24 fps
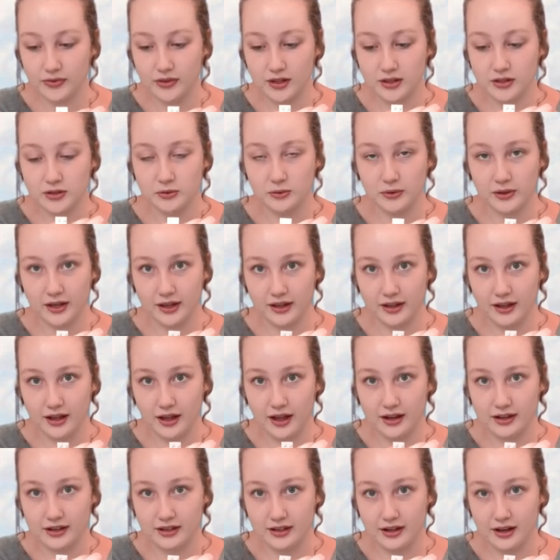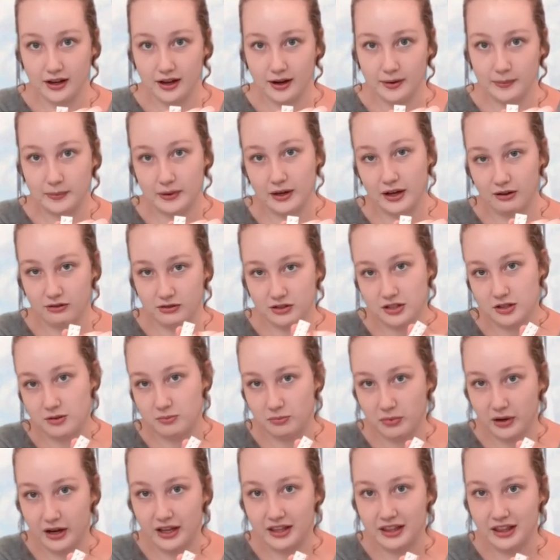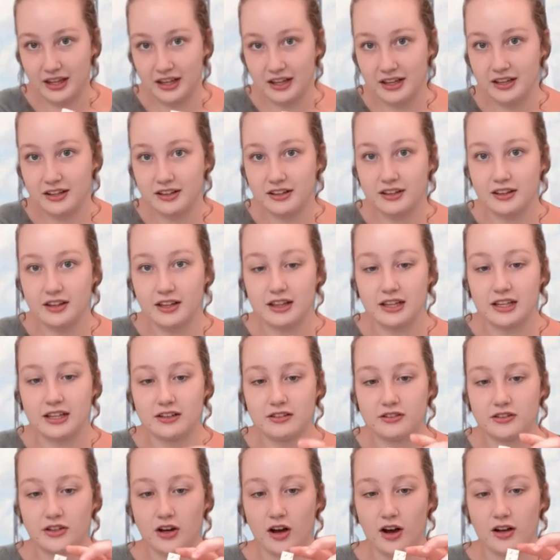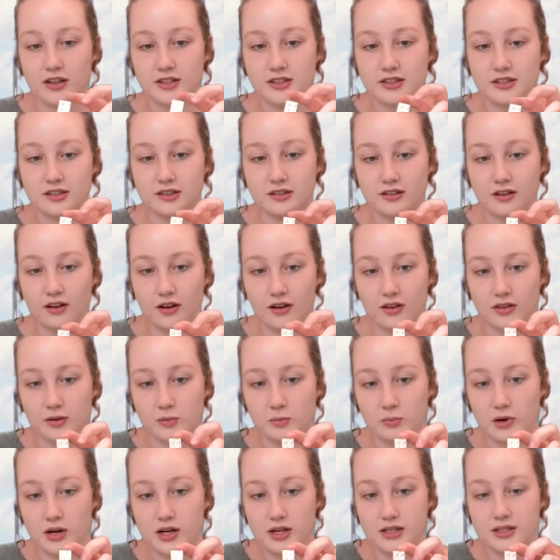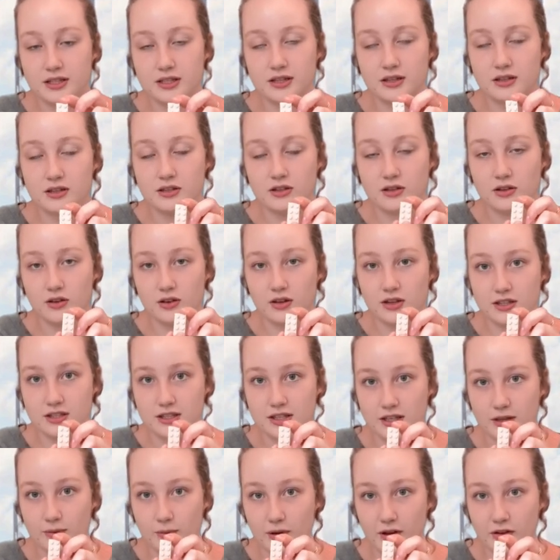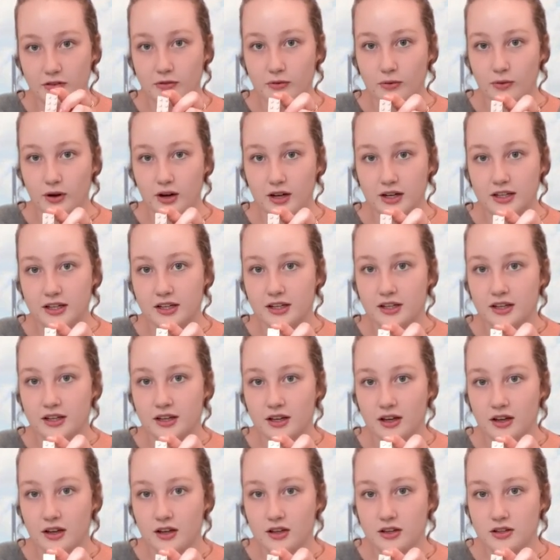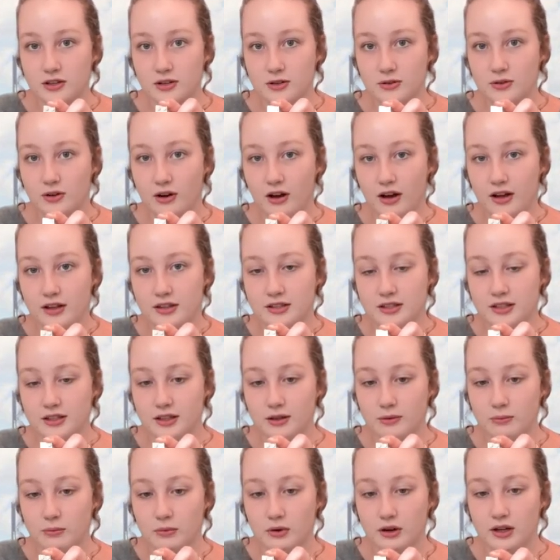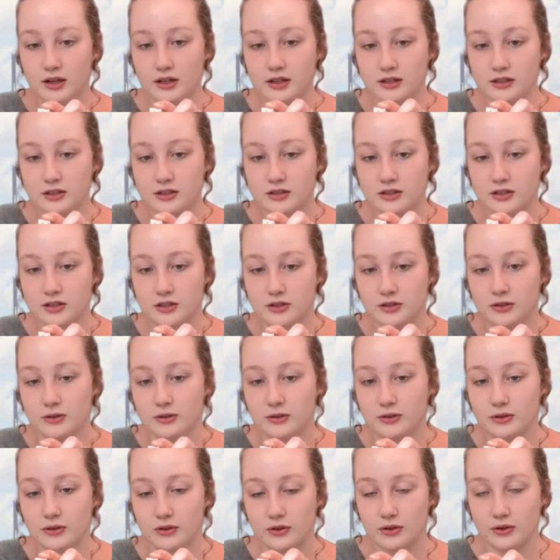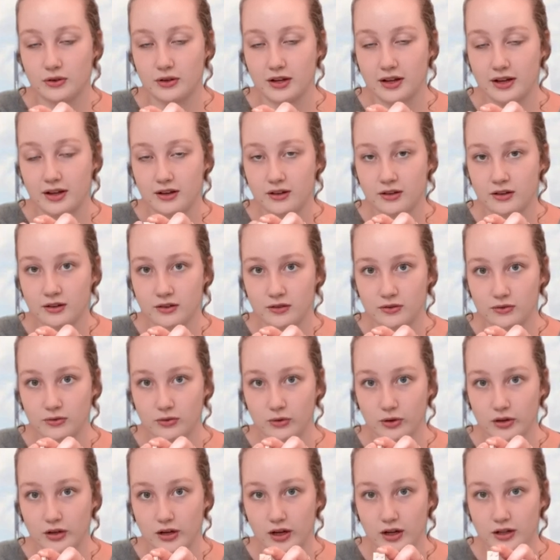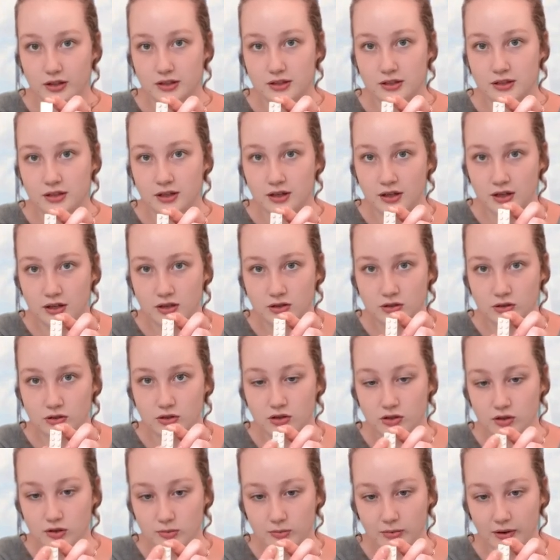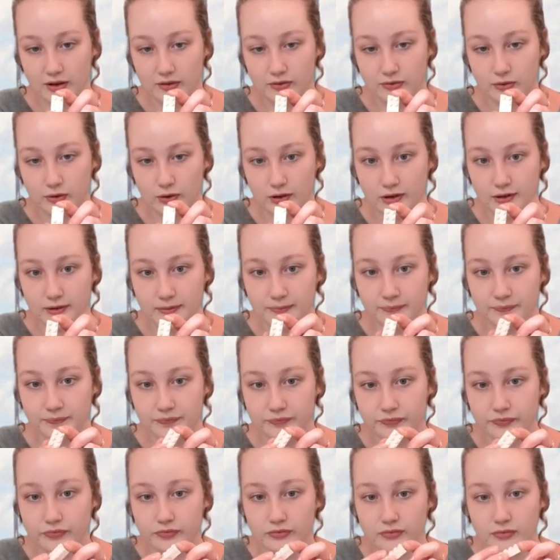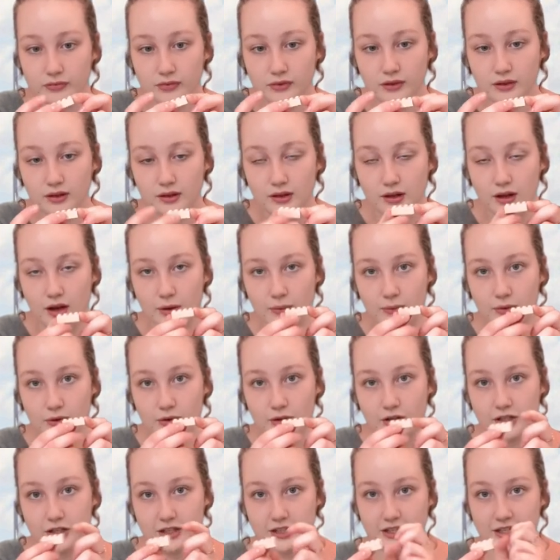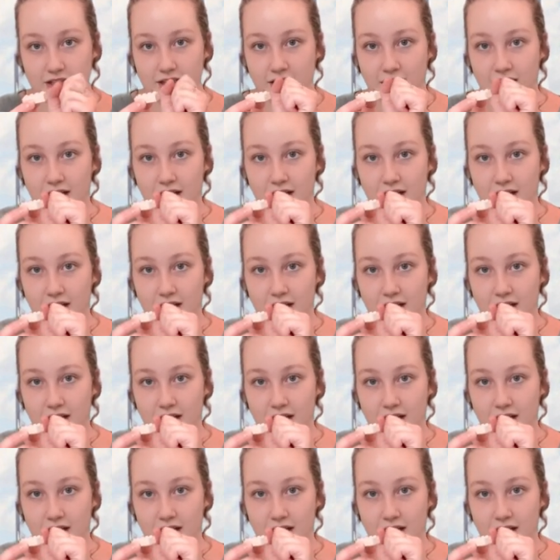So and I'm counting by the little dots on the bricks. So you can see we have 1, 2 dots, and then 1, 2, 3, 4 dots. So 2x4. And we're going to need